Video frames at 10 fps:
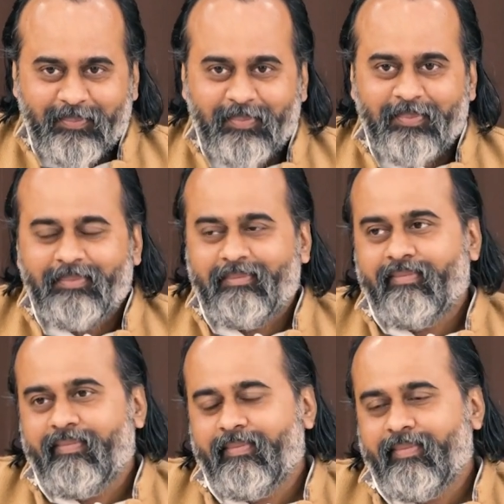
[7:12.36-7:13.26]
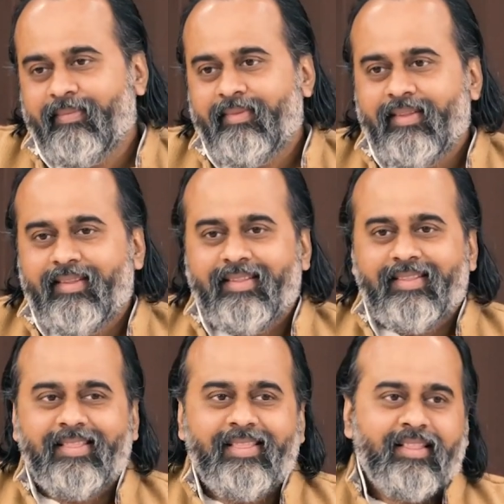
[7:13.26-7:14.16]

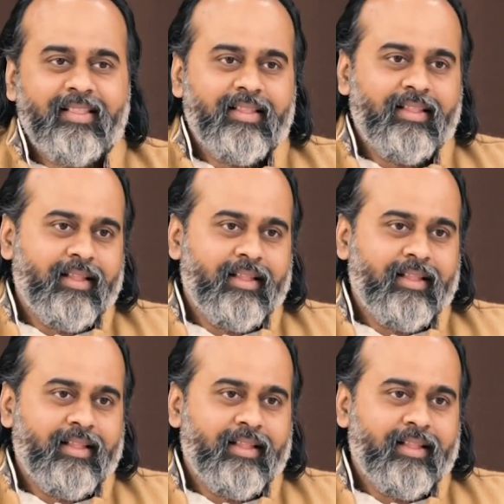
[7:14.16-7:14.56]
(no one is talking)